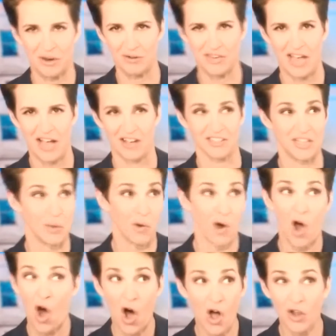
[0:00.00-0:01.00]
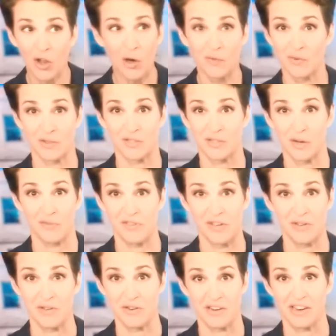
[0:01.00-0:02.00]
hotels, they were all over the
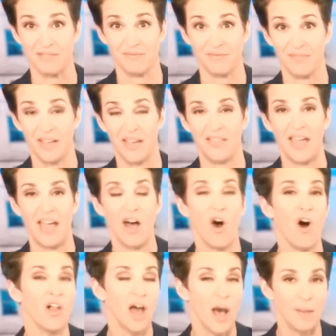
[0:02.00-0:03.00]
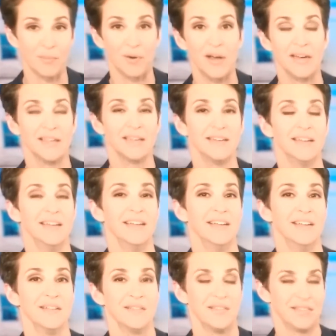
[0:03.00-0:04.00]
Soviet Union. And they all operated
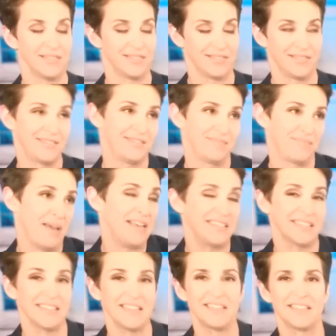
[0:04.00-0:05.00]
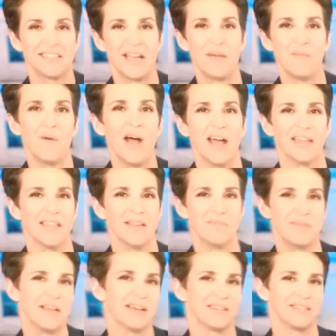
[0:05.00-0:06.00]
basically the same way. They'd
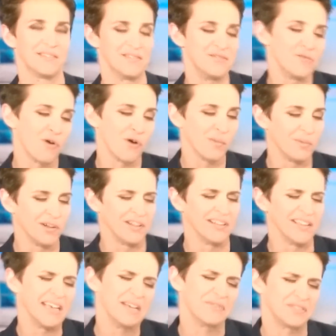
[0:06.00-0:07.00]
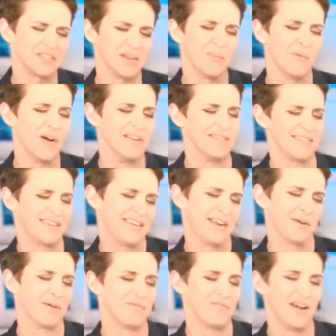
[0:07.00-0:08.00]
be a normal, if somewhat
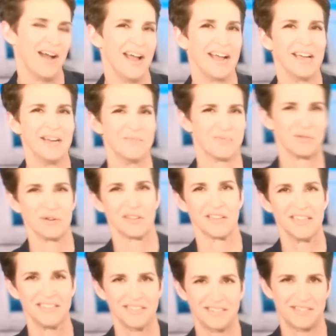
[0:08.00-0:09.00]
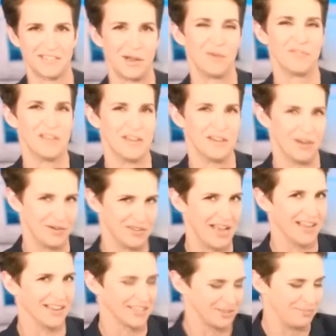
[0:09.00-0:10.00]
terrifying and brutalist Soviet
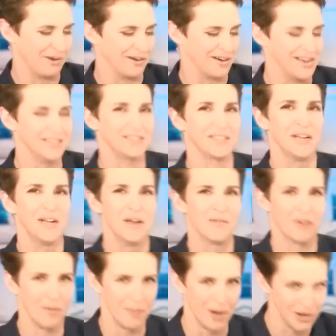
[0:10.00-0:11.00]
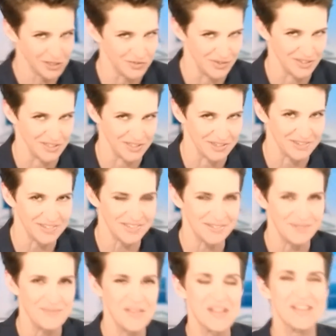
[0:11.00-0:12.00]
hotel experience for most visitors.